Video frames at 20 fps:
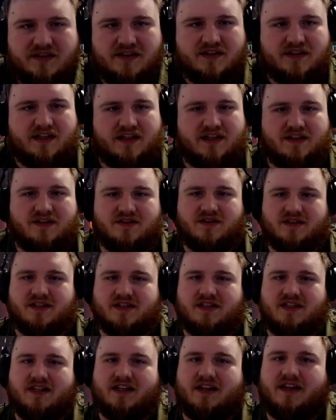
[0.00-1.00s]

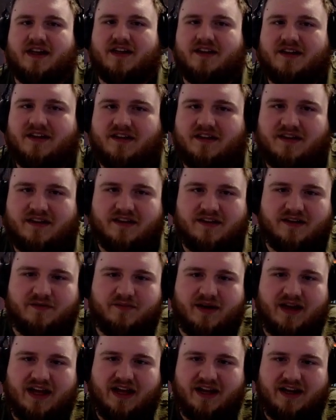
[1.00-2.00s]
Interesting. I think they're
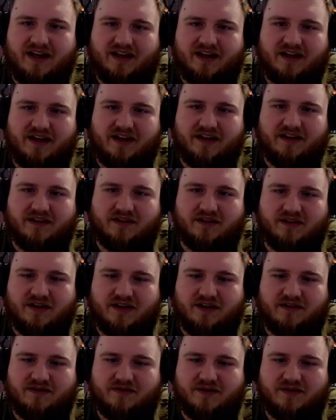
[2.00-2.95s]
panicking and looking